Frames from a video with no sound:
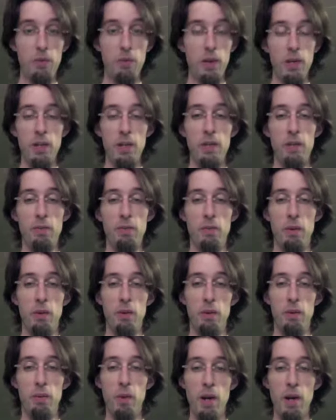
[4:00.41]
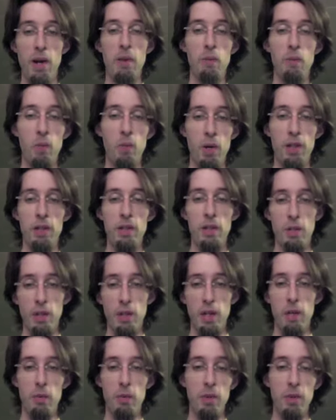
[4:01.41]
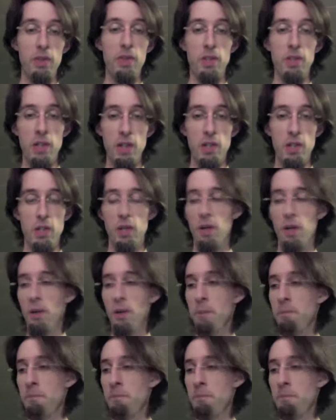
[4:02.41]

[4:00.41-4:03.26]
good for one-on-one learning with the teacher.